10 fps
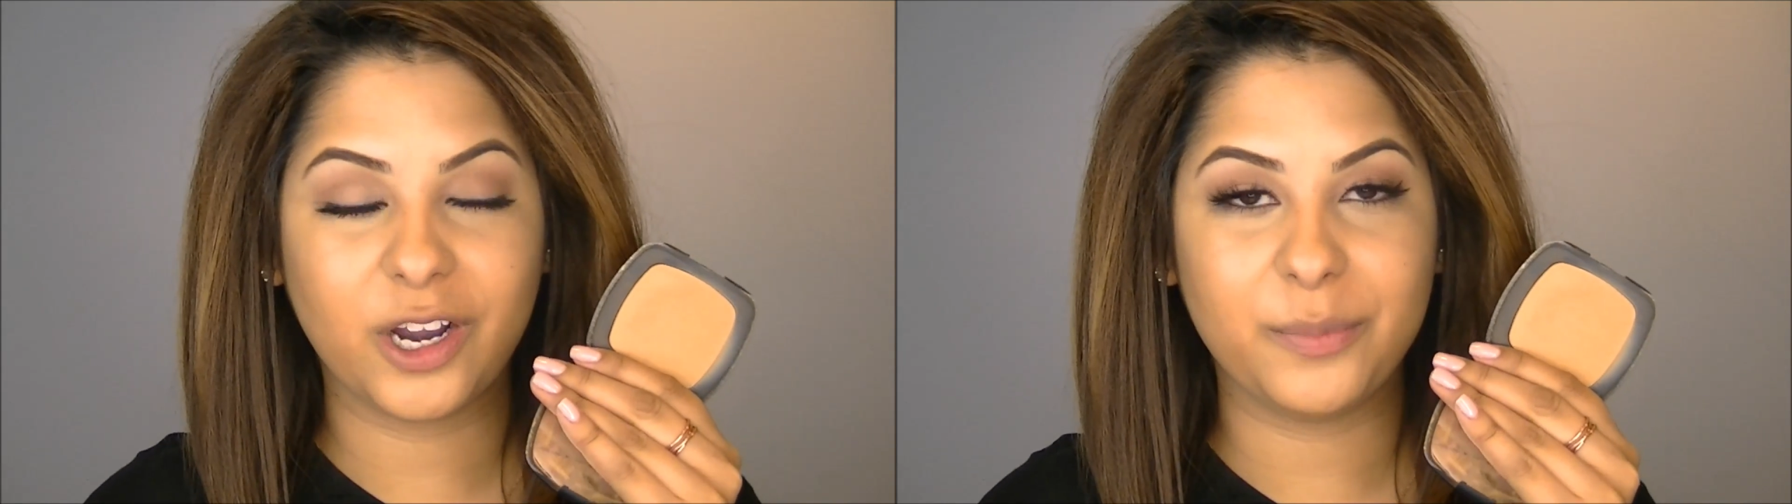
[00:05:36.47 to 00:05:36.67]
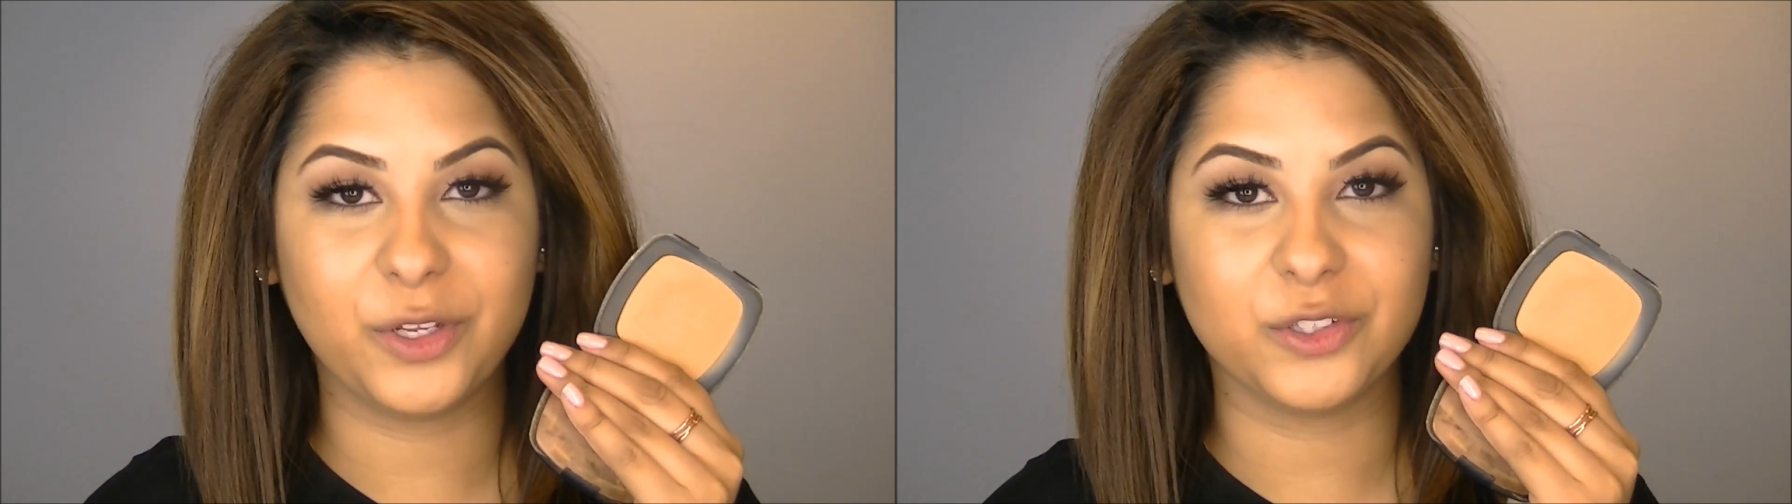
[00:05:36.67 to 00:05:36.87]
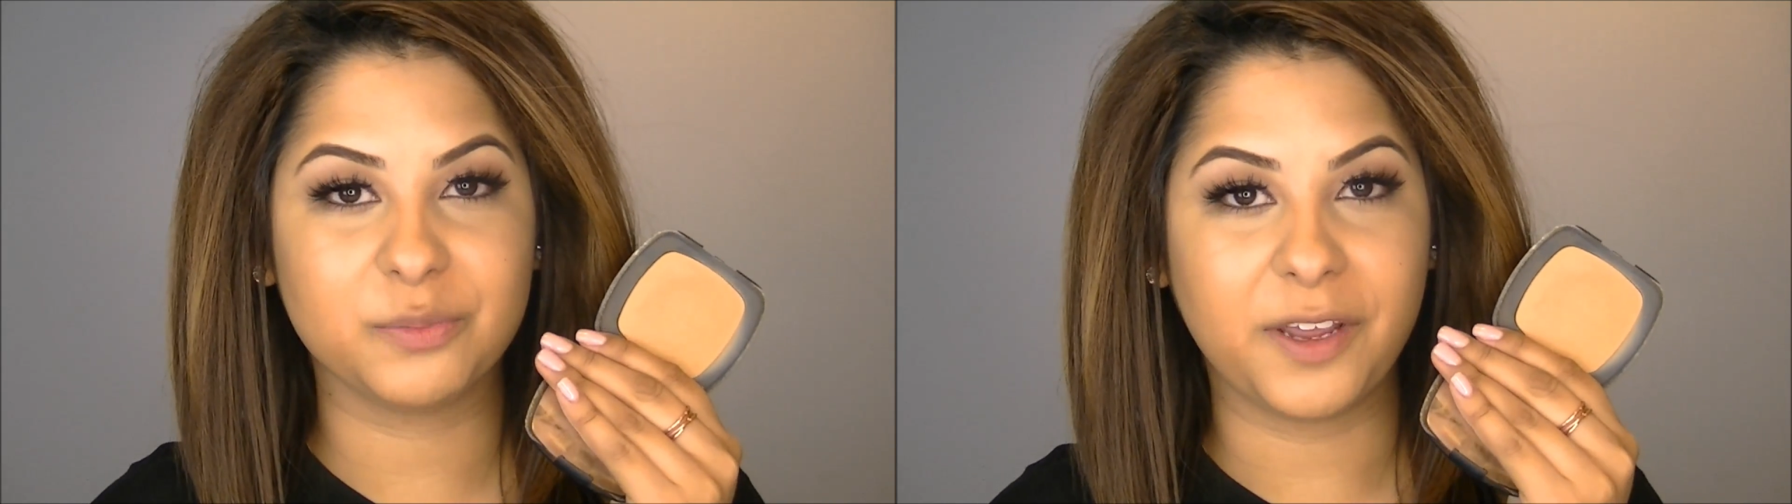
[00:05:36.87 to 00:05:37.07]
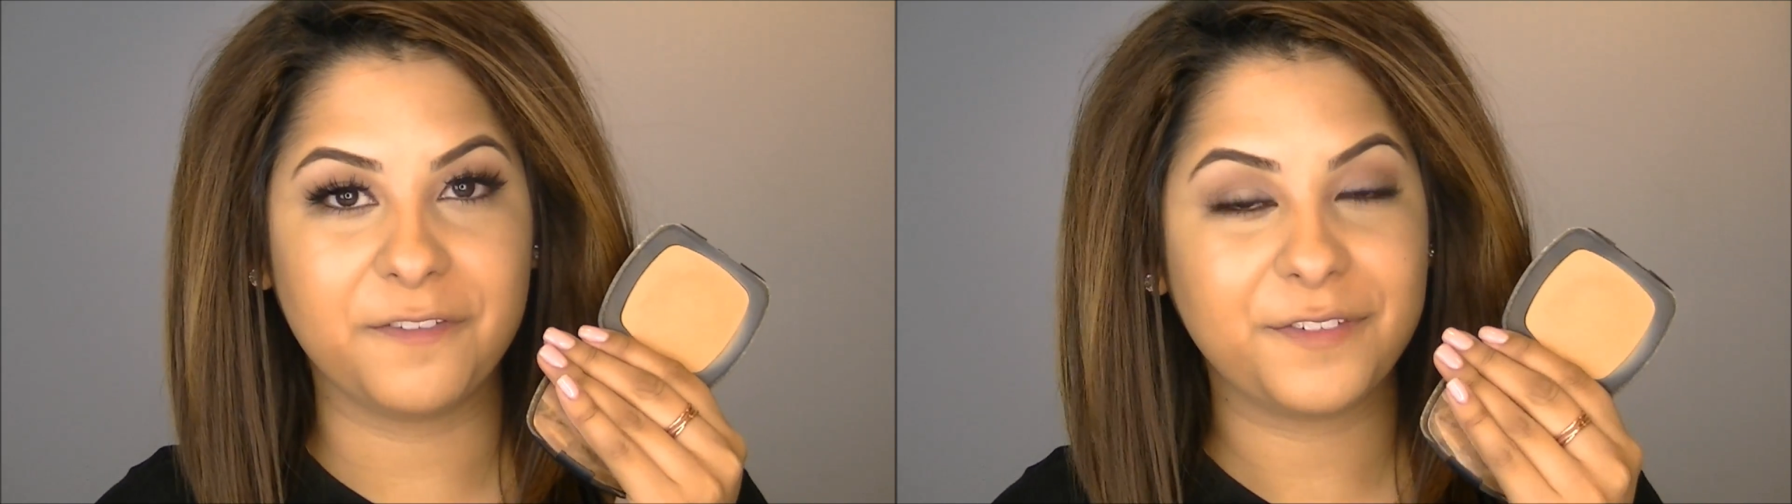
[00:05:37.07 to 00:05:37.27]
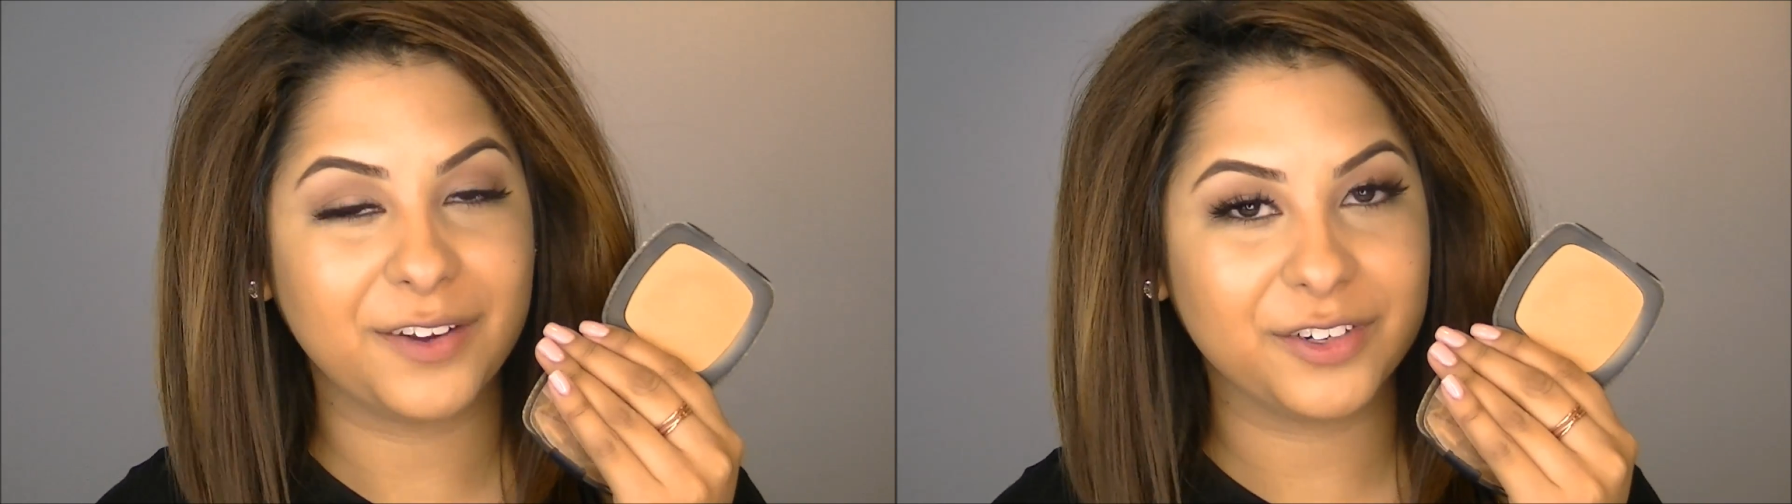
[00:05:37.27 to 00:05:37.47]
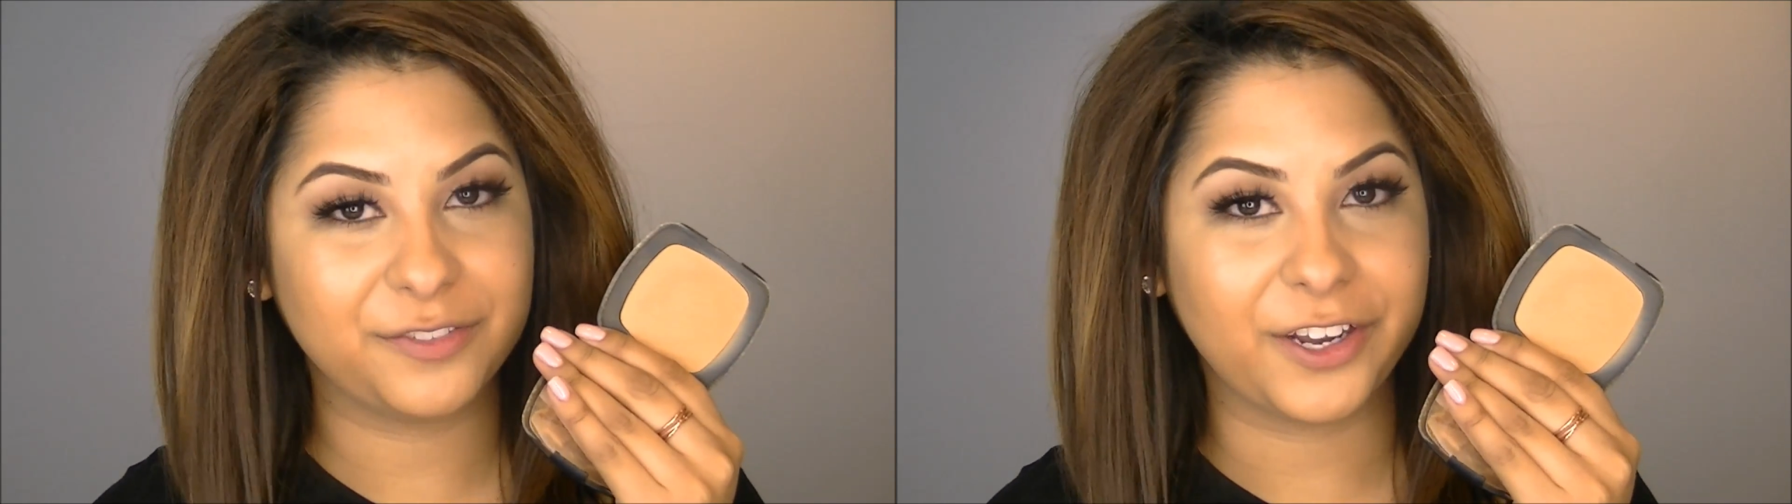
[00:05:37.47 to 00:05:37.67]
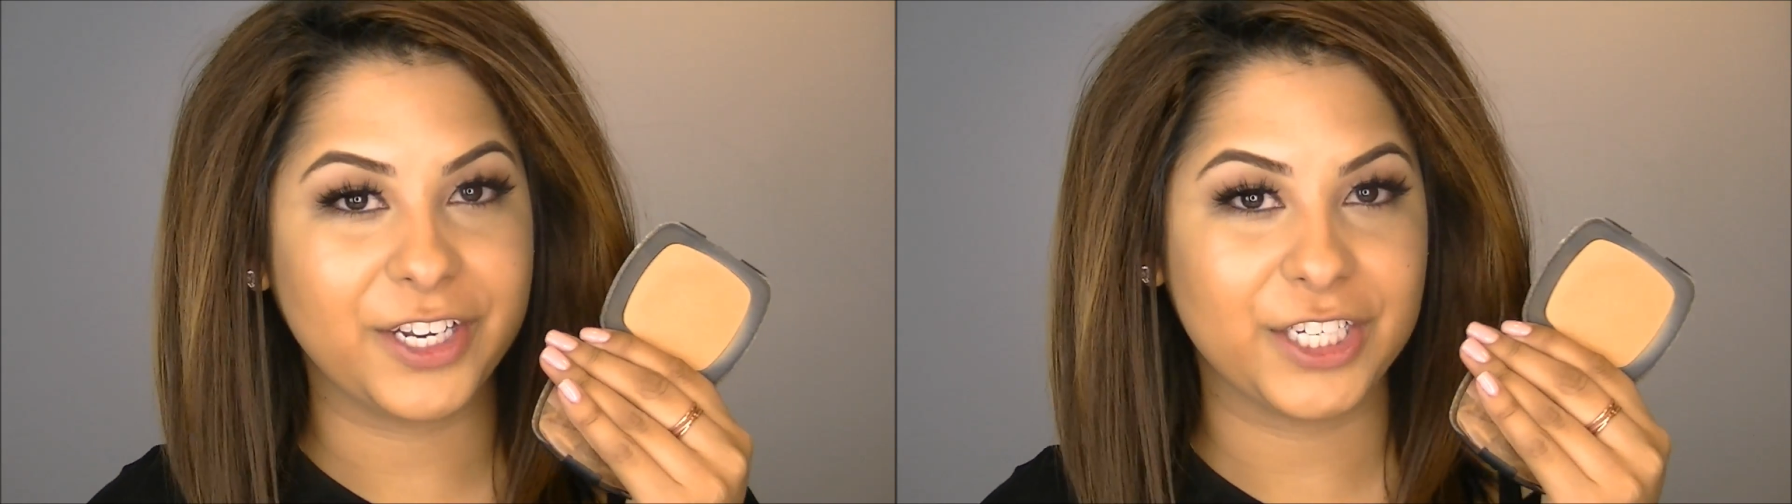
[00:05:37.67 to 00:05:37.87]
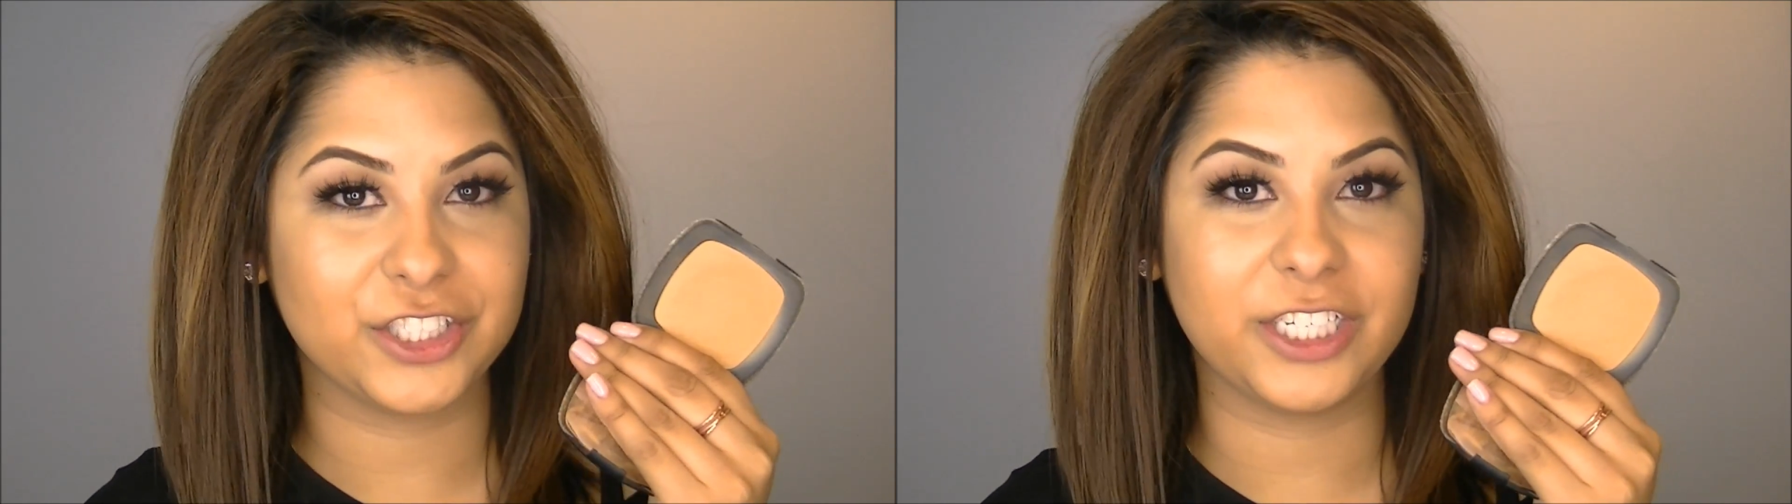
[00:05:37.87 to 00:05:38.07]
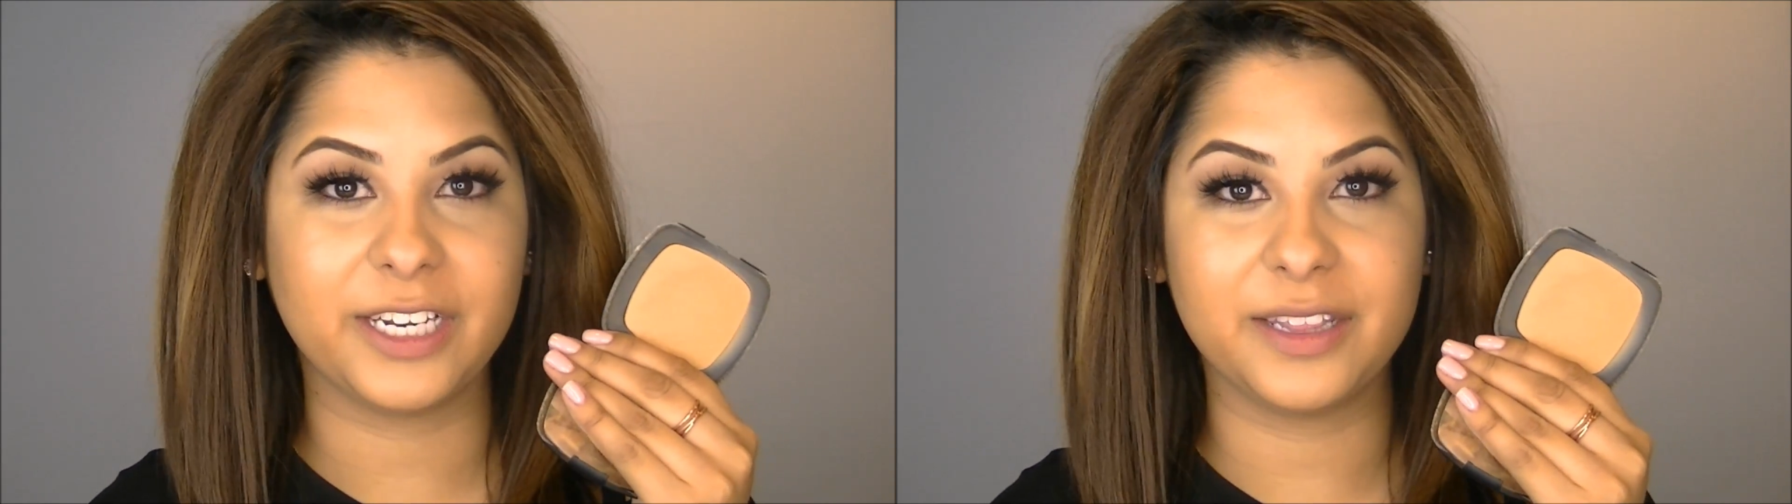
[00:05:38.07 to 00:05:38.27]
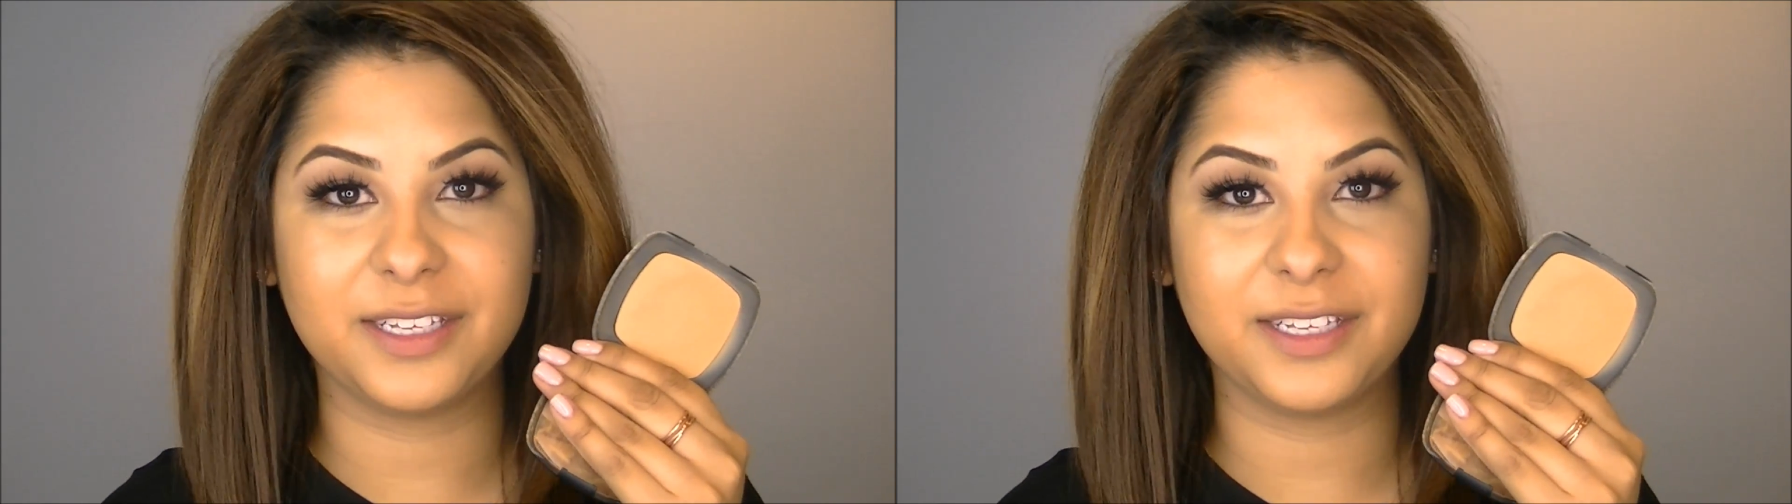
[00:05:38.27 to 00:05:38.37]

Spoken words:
I'm going to use my favorite foundation.